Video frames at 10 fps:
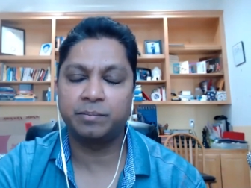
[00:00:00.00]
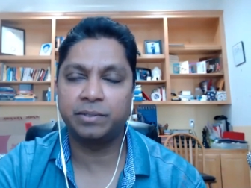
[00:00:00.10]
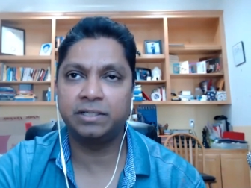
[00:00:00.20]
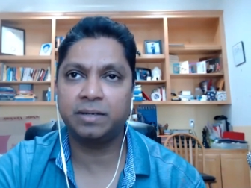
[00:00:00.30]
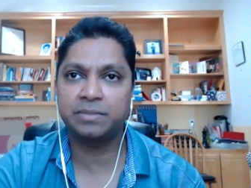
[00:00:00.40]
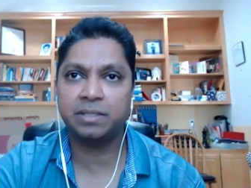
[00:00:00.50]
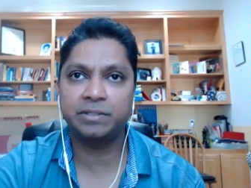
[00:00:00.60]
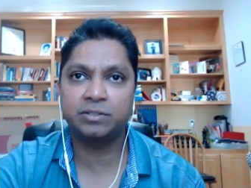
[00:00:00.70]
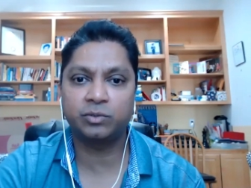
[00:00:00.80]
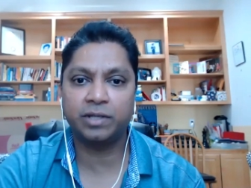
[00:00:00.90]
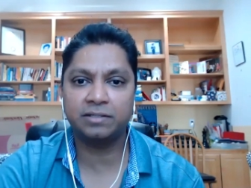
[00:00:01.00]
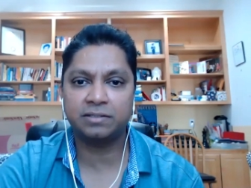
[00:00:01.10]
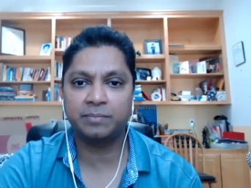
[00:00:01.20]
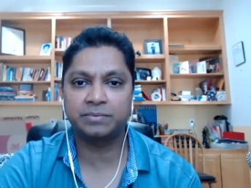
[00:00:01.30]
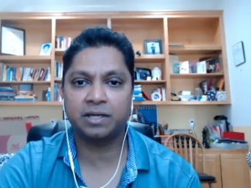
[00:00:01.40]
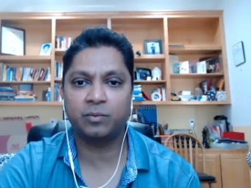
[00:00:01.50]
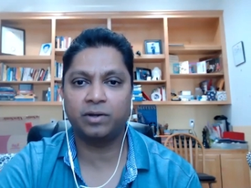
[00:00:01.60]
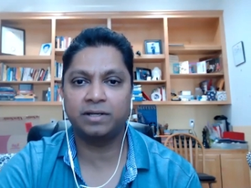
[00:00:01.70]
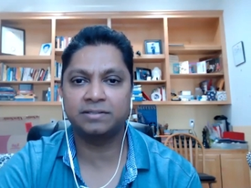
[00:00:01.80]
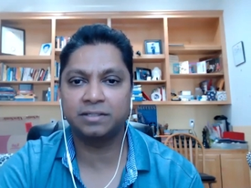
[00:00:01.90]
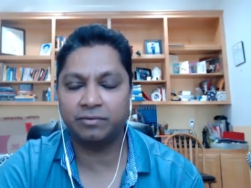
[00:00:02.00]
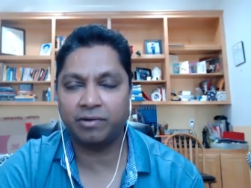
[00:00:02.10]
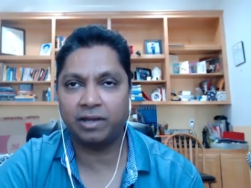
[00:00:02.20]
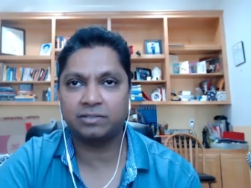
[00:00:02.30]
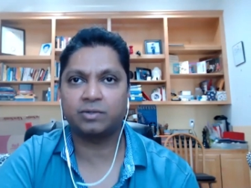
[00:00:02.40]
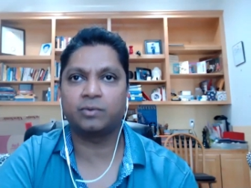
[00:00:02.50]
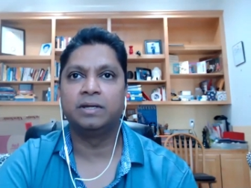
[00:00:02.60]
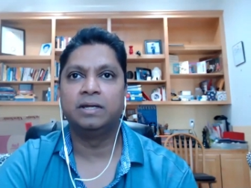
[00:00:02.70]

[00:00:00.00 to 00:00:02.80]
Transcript: Building upside means today's upside. What is it, right? So